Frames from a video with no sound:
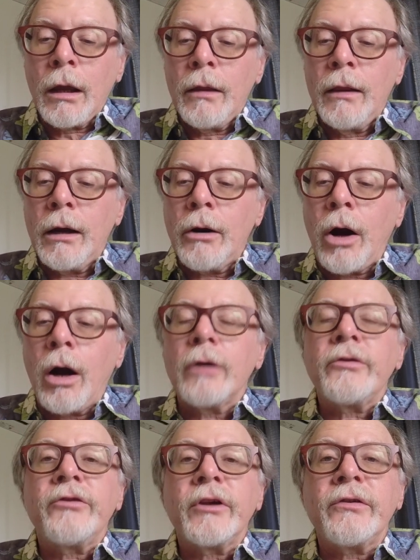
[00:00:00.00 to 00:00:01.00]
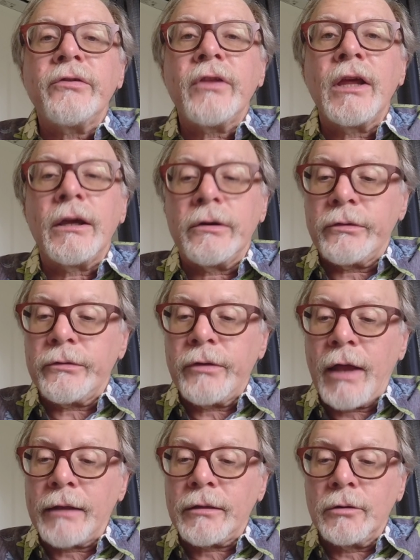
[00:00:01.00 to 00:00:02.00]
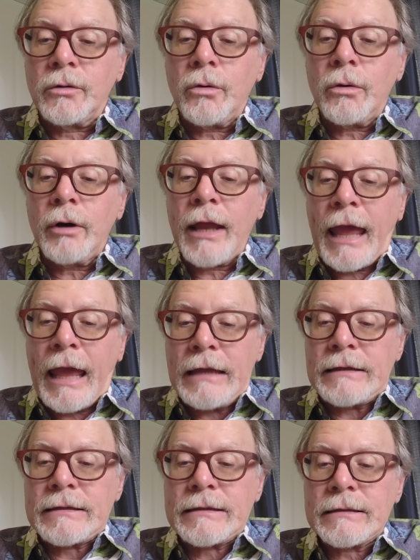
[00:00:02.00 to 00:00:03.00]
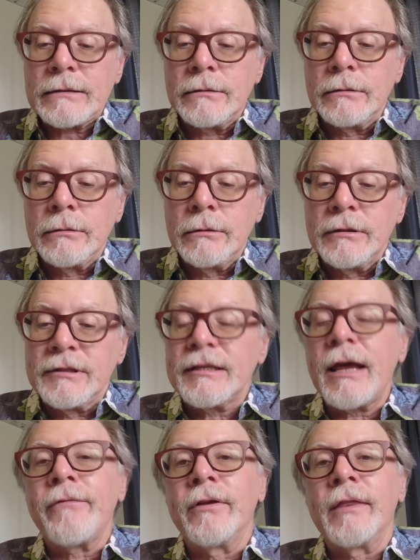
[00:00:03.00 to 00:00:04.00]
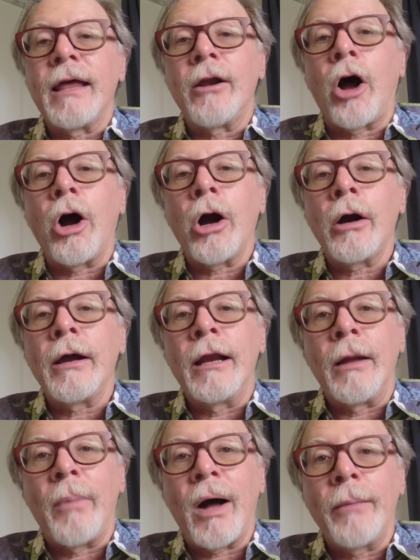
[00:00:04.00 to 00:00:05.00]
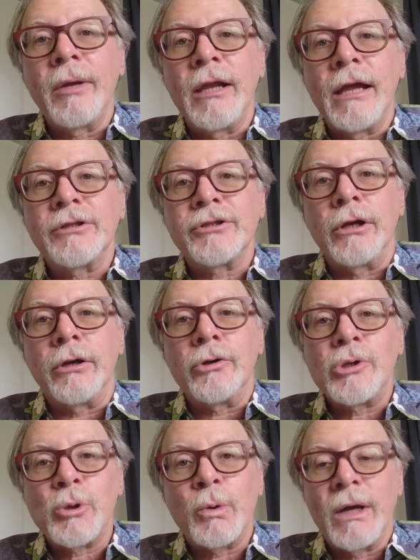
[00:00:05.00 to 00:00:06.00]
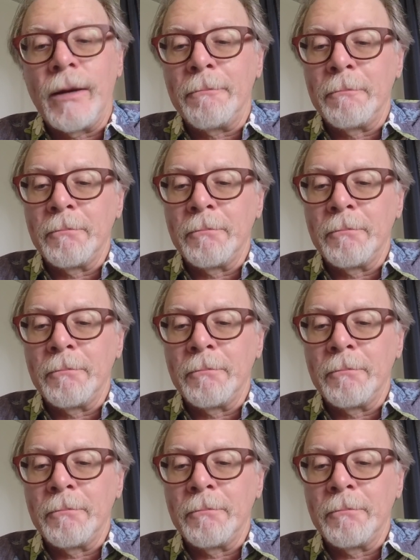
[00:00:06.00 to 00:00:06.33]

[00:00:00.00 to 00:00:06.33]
There are six things that the Lord hates, seven that are an abomination to him.